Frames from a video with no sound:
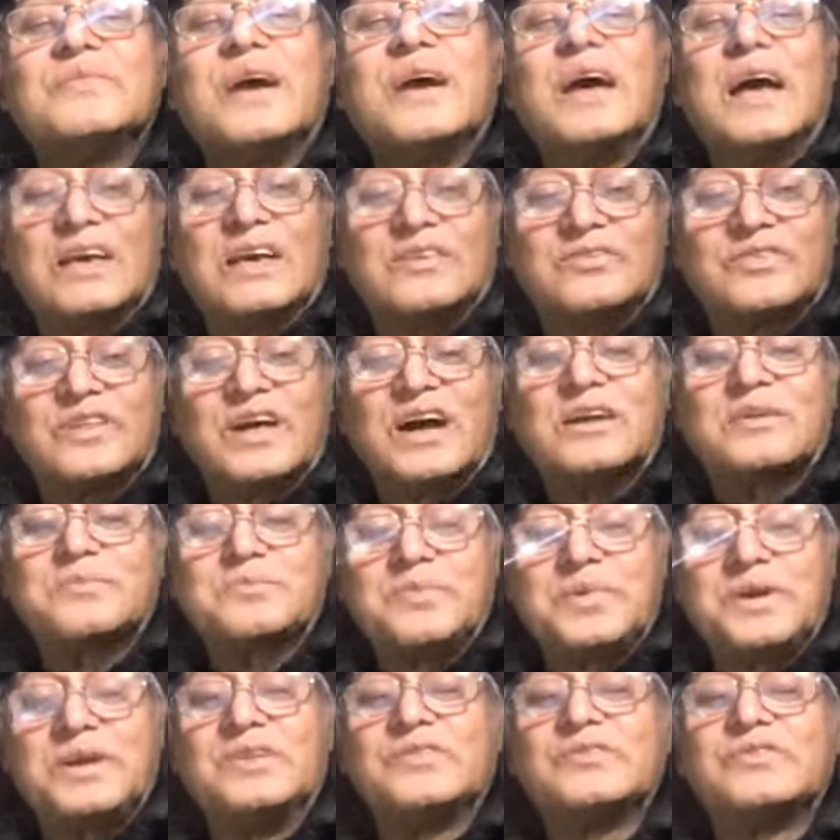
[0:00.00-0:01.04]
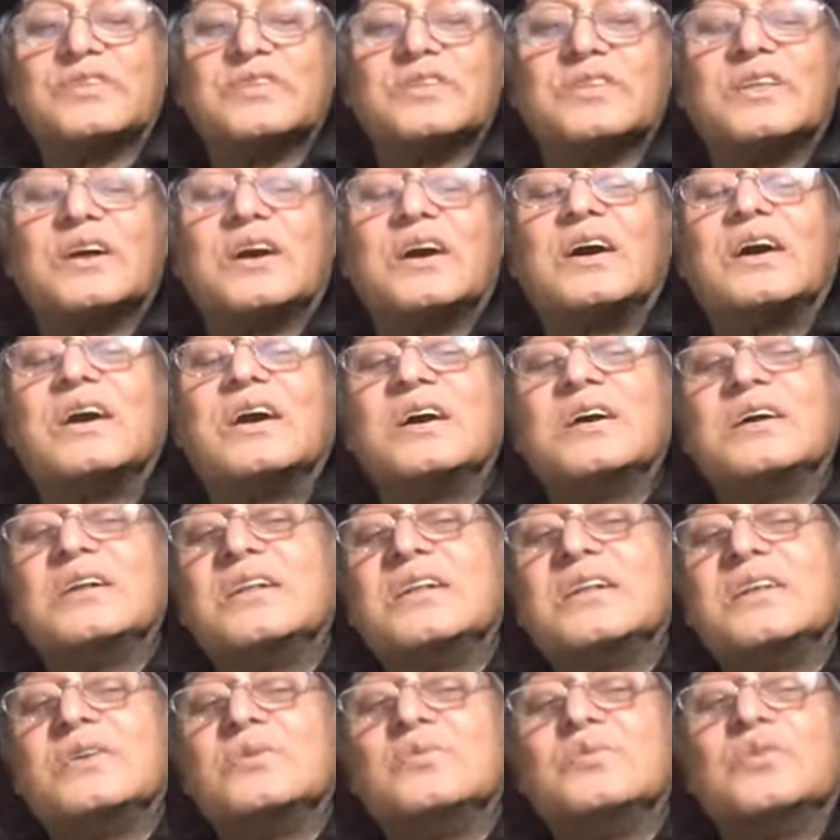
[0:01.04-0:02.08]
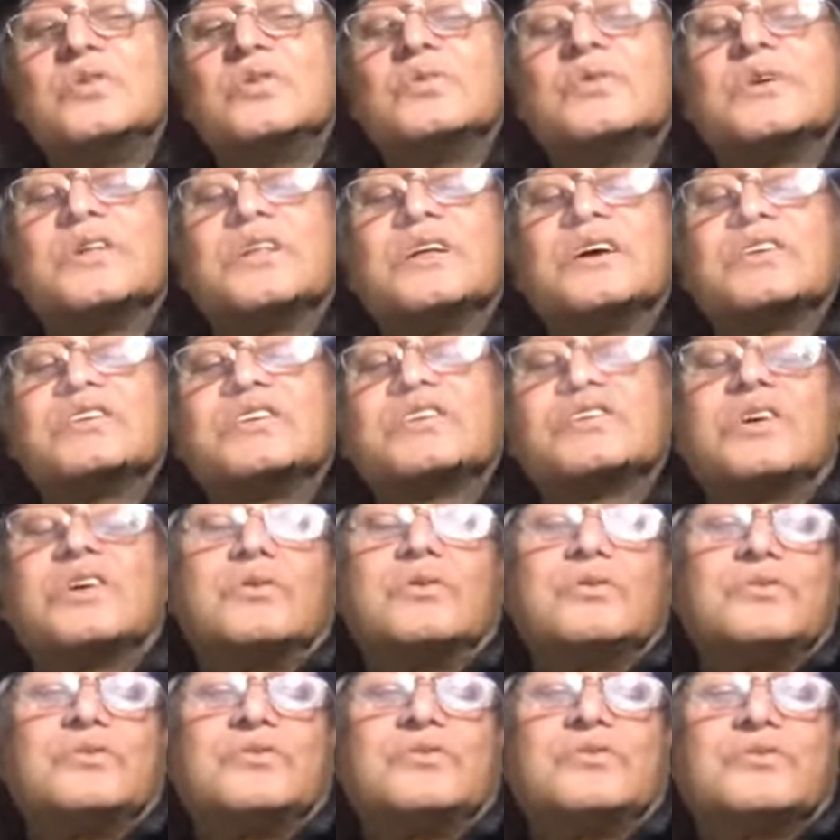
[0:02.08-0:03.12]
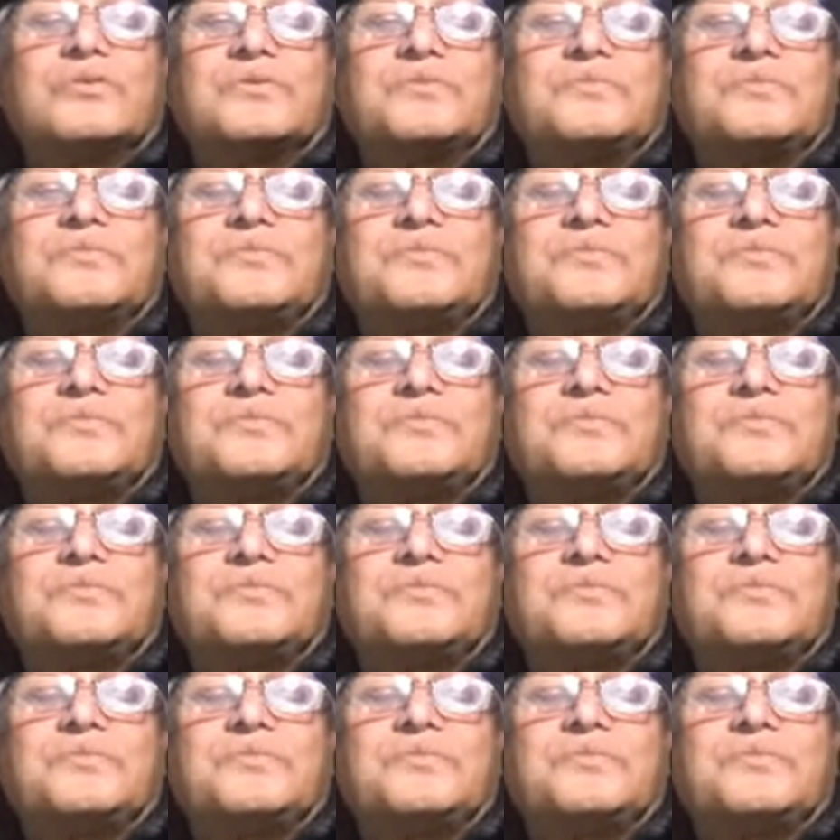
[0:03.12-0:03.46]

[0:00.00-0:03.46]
as that piece in the Purvodaya shows.